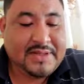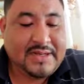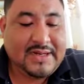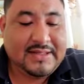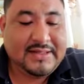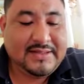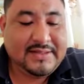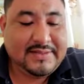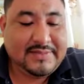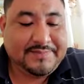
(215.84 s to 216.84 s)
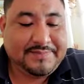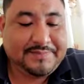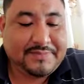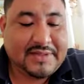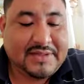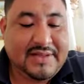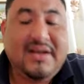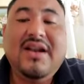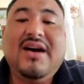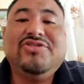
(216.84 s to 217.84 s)
and the
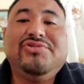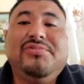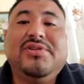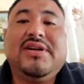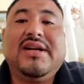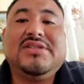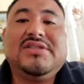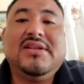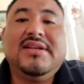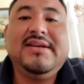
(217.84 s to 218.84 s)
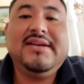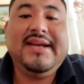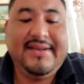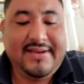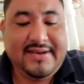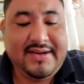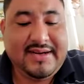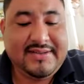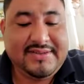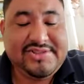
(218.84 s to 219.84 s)
classwork actually
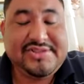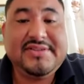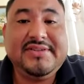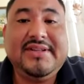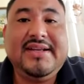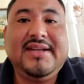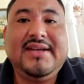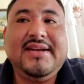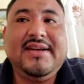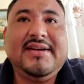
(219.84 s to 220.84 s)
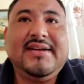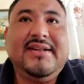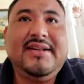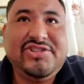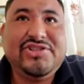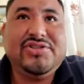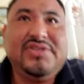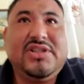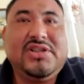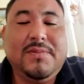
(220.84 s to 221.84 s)
enhanced the lesson,
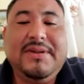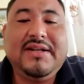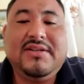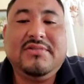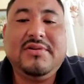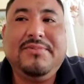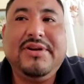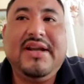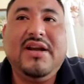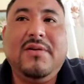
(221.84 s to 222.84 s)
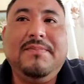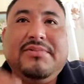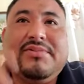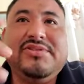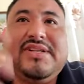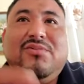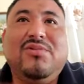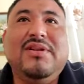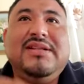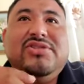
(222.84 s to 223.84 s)
the topic that you were bringing up. It was not
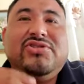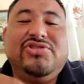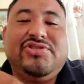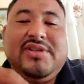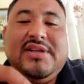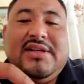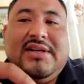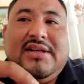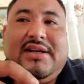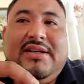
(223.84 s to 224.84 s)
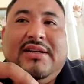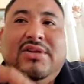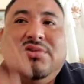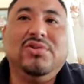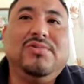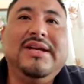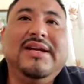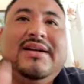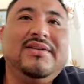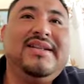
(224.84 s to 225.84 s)
only just you
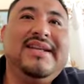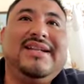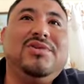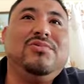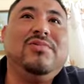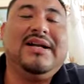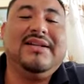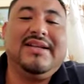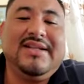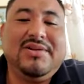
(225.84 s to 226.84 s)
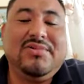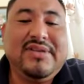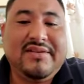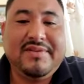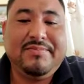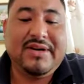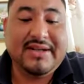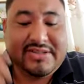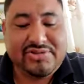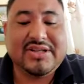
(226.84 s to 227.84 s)
doing, they do, and then they don't have the
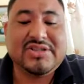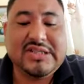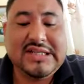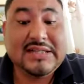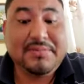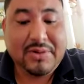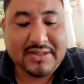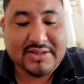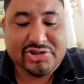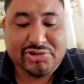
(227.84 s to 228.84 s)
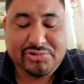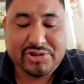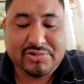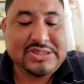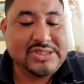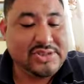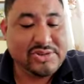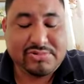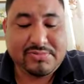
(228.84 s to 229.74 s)
practice. You actually had practice work, which is